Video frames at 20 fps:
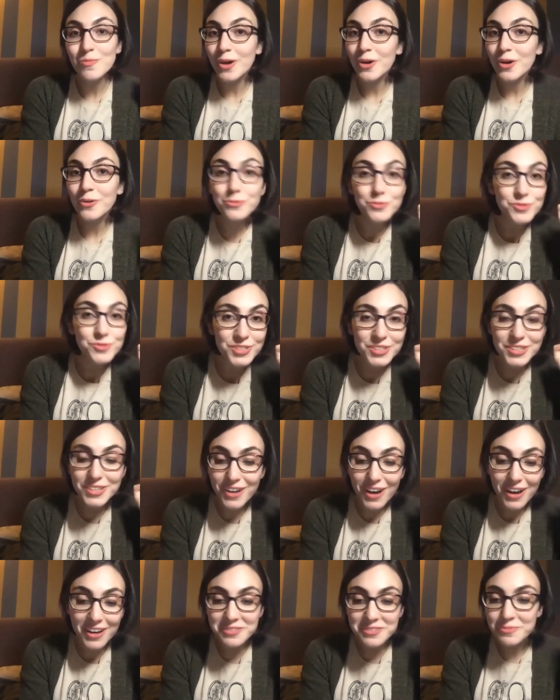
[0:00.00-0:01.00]
OG
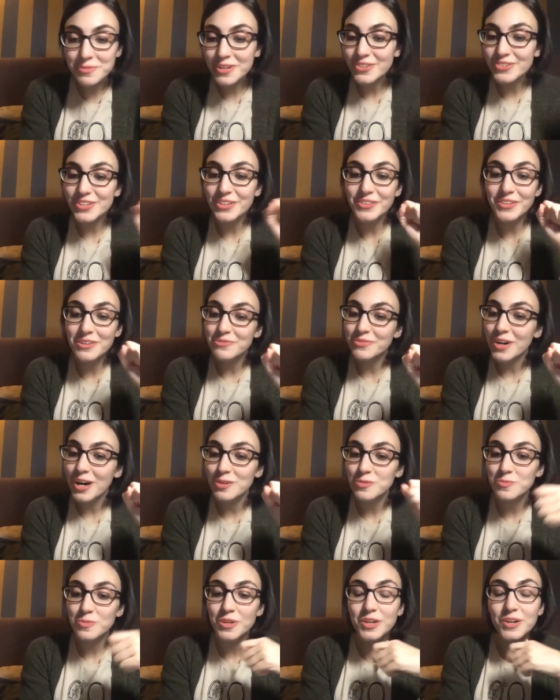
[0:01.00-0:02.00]
cosplays. I love
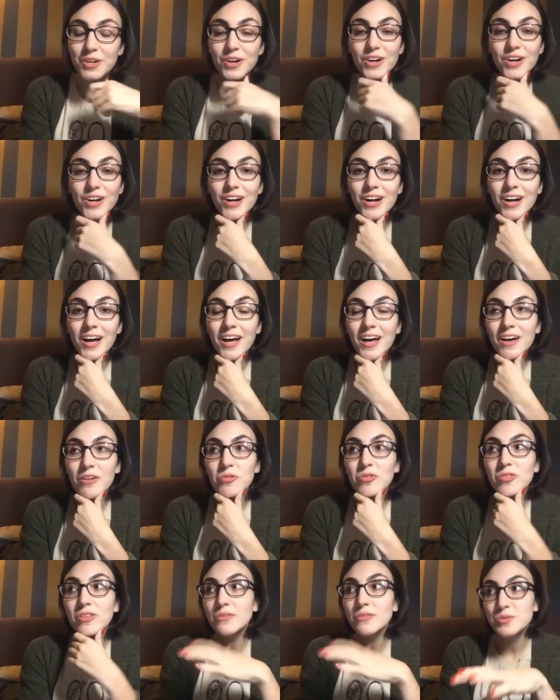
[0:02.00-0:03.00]
cosplaying her.
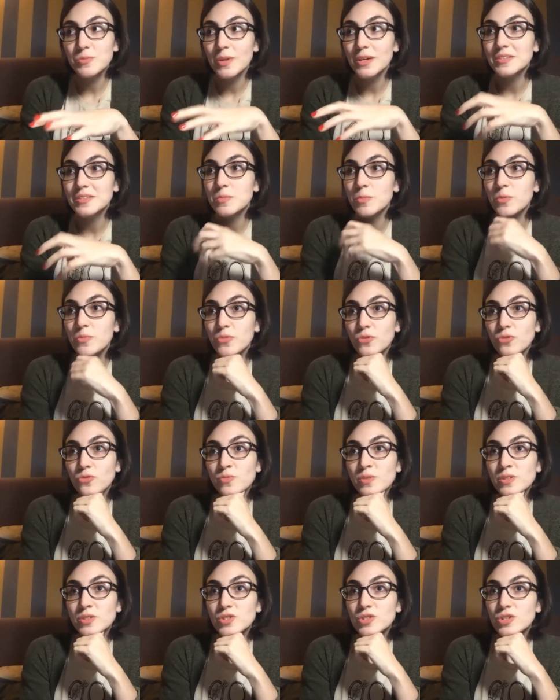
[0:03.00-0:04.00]
Would love to make some
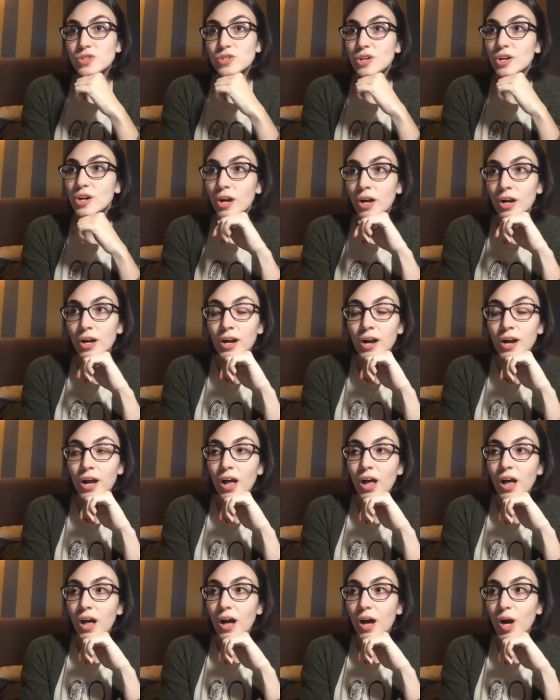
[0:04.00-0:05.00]
improvements to her.
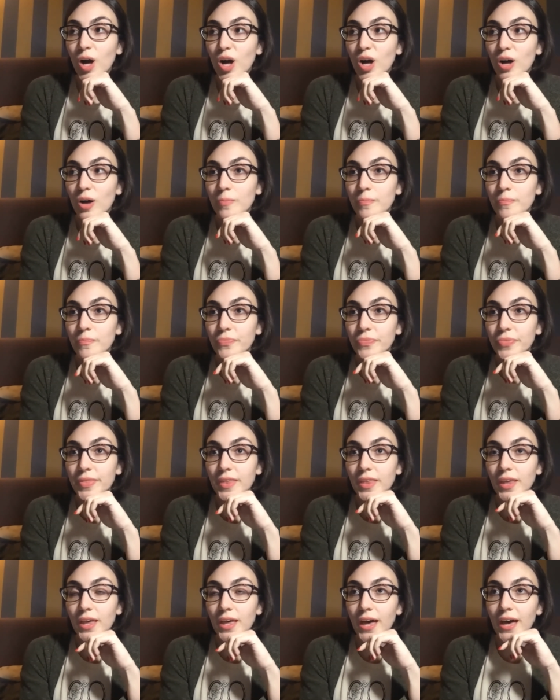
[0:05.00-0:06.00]
Um,
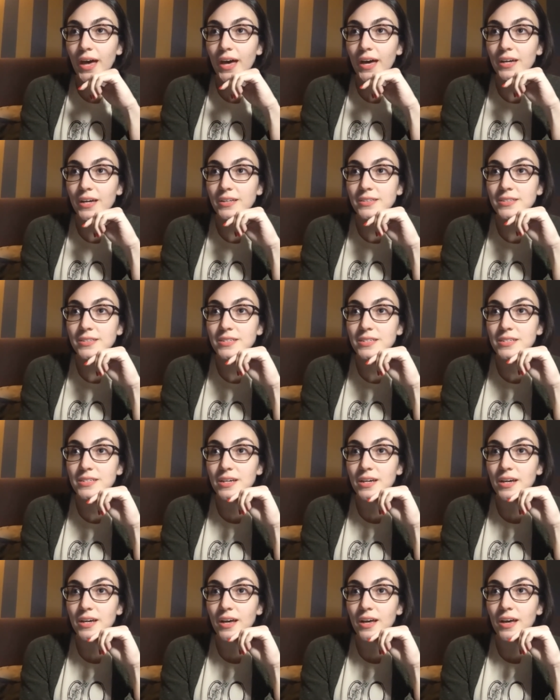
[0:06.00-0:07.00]
and
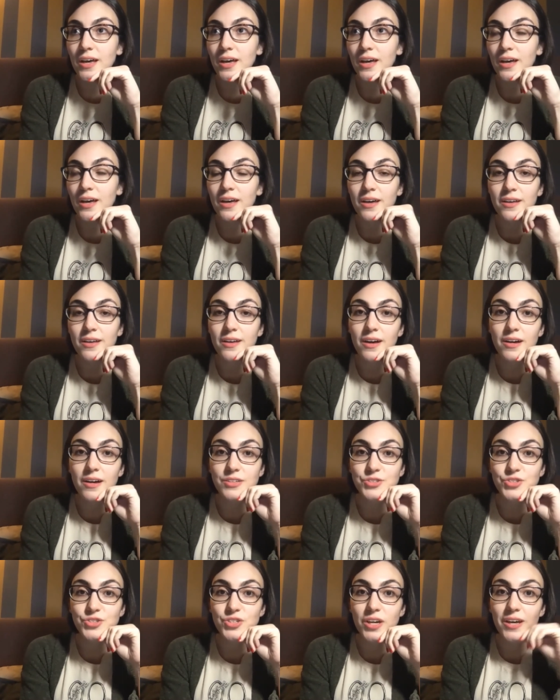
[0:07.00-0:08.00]

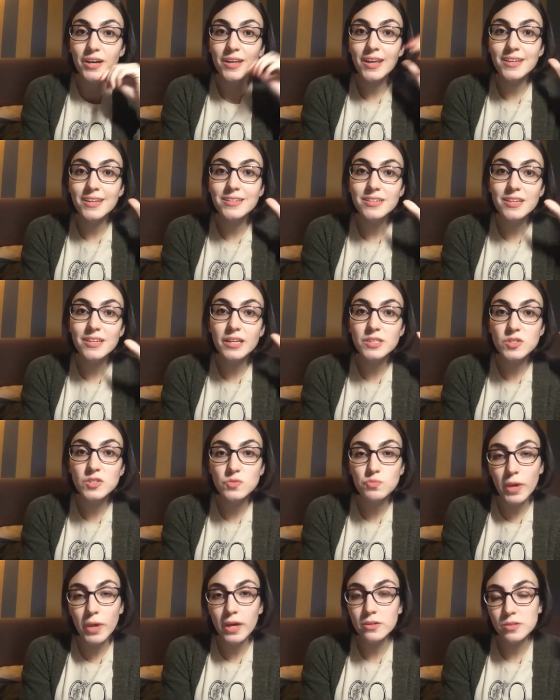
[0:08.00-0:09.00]
gosh, and
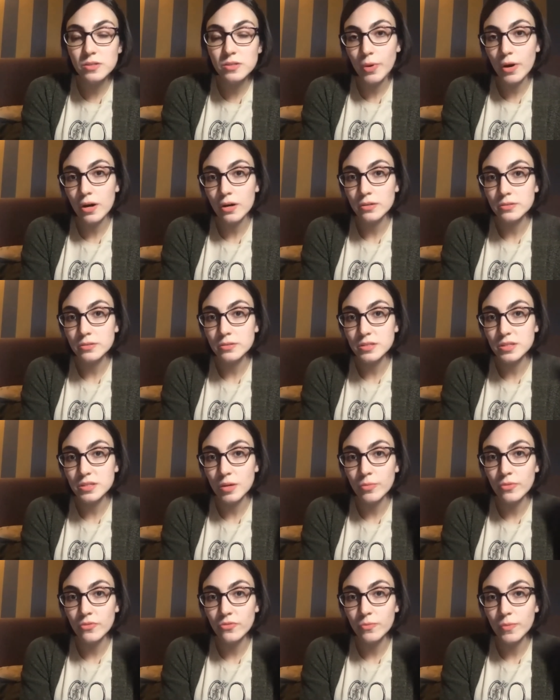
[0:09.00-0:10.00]
expand upon
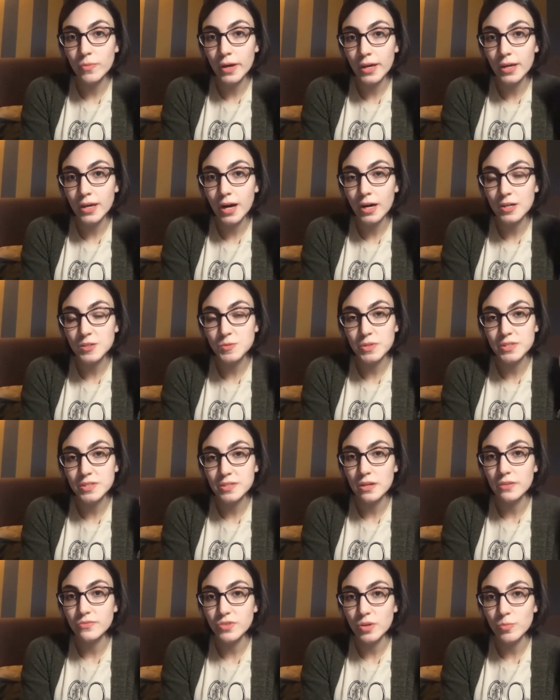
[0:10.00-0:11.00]
some of my cosplays that
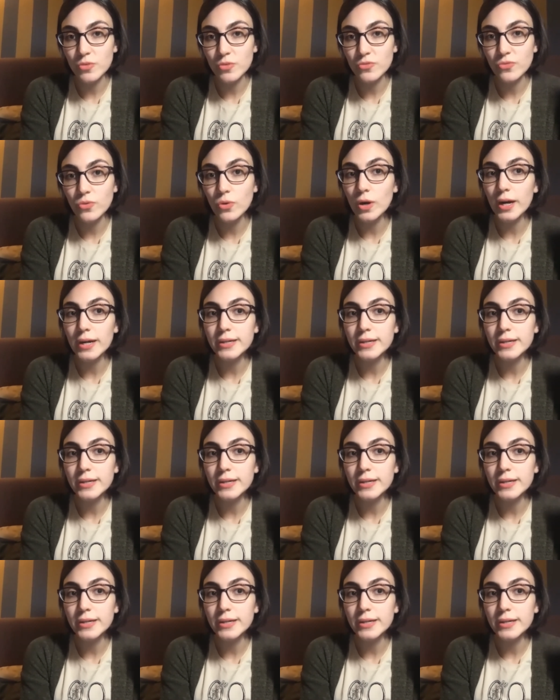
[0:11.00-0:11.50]
I've done before.